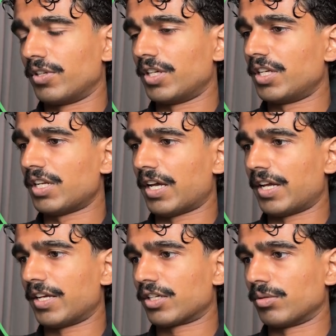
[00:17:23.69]
in
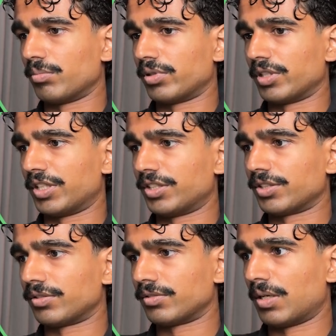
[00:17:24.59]
a complete
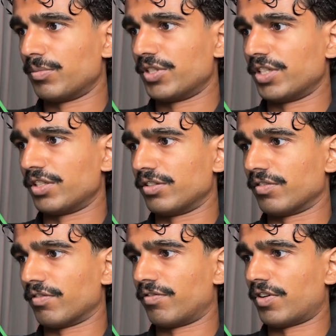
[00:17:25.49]
MD
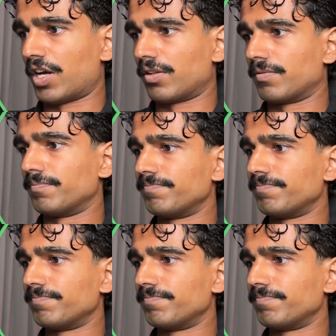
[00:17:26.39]
file.